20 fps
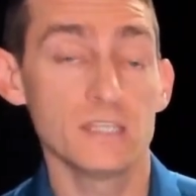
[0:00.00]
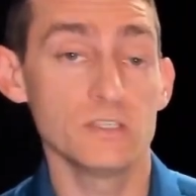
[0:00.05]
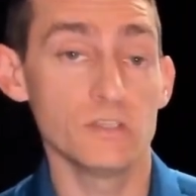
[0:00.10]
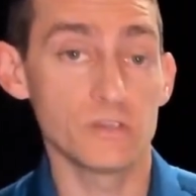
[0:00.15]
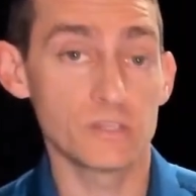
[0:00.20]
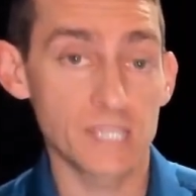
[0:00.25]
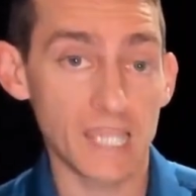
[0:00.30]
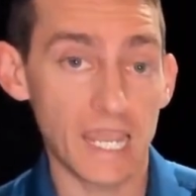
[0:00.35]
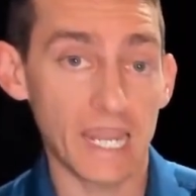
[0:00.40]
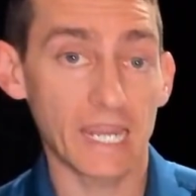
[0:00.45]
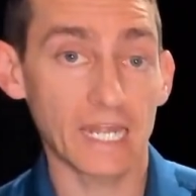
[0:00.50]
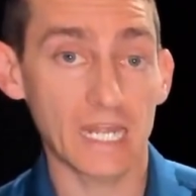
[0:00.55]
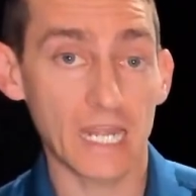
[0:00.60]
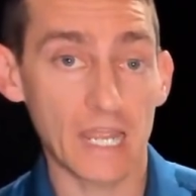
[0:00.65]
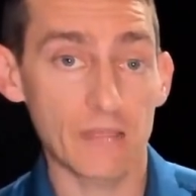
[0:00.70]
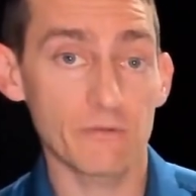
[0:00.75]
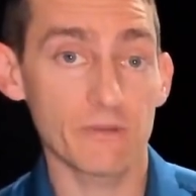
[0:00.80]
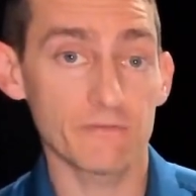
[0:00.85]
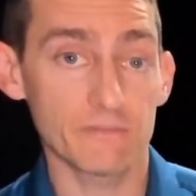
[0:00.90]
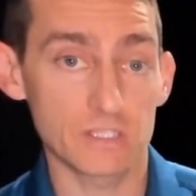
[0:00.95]
You can,
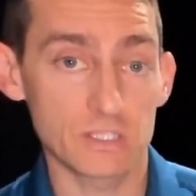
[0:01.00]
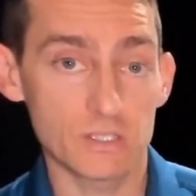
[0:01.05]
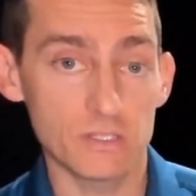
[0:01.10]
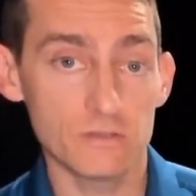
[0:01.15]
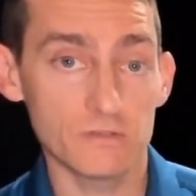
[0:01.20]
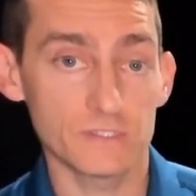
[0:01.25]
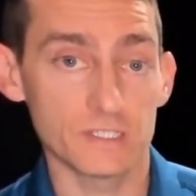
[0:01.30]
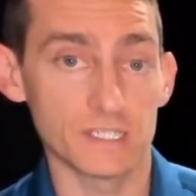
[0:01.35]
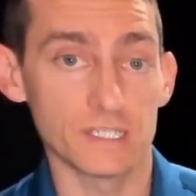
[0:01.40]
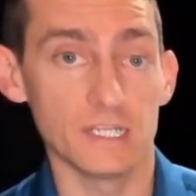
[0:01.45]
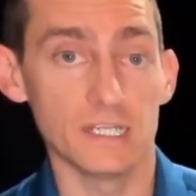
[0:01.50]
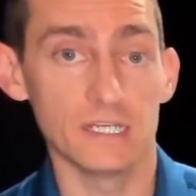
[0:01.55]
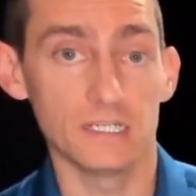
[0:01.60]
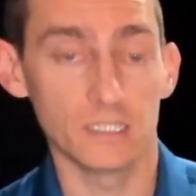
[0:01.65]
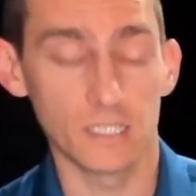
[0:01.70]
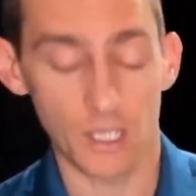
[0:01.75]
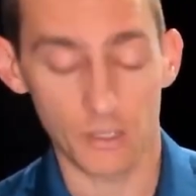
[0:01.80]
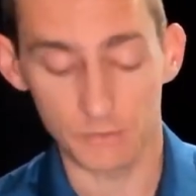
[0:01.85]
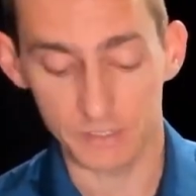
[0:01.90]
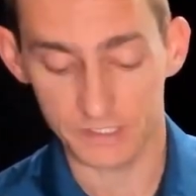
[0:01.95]
however, use it in
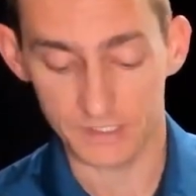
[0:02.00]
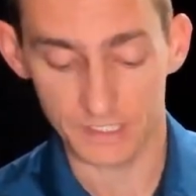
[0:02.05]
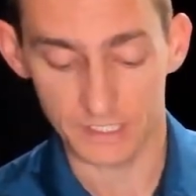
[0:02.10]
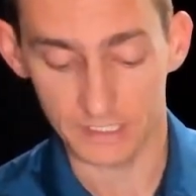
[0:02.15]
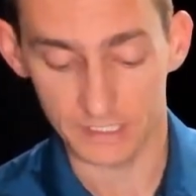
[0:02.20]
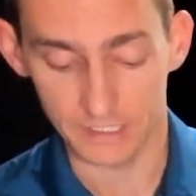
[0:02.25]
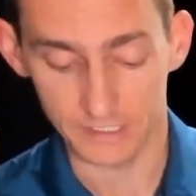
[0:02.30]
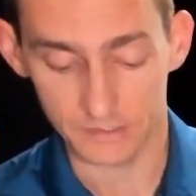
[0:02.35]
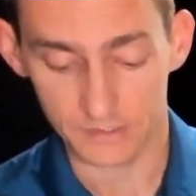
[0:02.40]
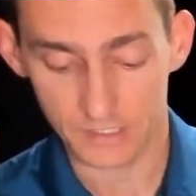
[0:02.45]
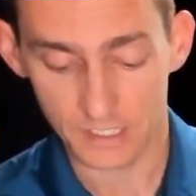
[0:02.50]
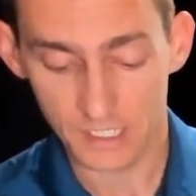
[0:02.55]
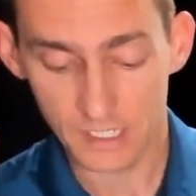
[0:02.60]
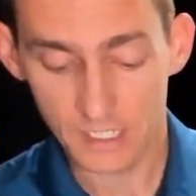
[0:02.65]
lower ceilings.